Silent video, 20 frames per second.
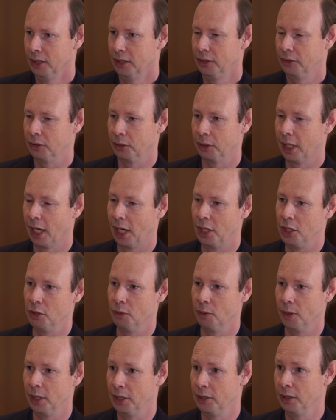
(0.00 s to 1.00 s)
So can
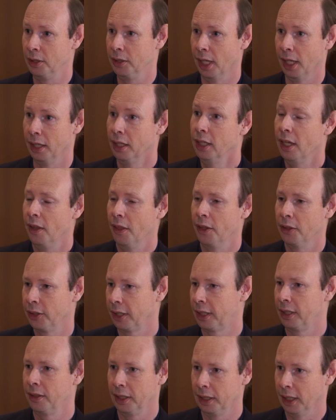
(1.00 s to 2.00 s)
you really do that? And the
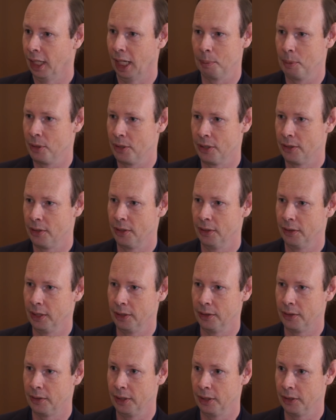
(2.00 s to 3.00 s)
second second thing that happens is that
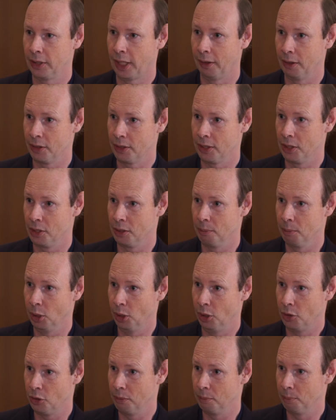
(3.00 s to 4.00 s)
these, these carriers tend to
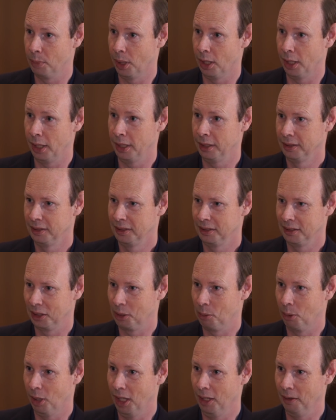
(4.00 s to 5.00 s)
merge and buy,
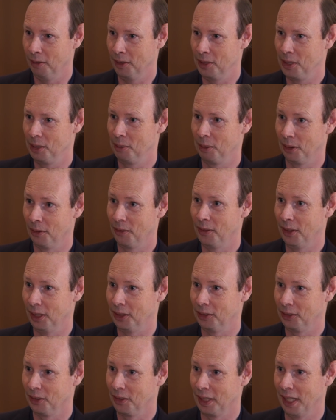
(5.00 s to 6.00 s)
acquire, and do other
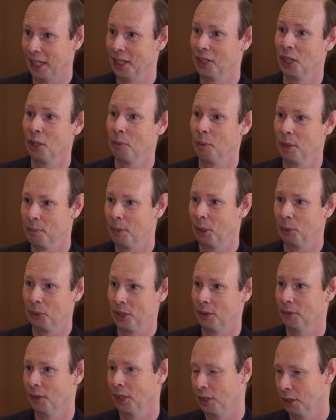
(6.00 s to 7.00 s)
things. So they end up with
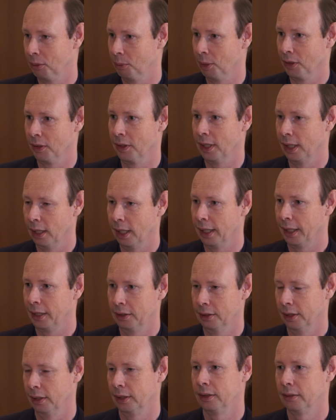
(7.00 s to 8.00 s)
multi-vendor whether, whether they,
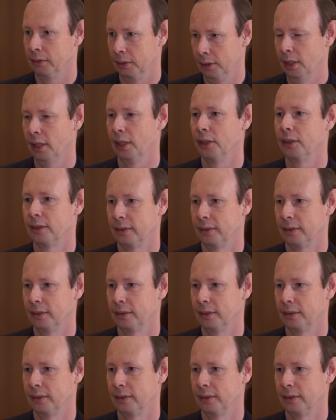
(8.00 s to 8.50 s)
like, they it, or it or, not.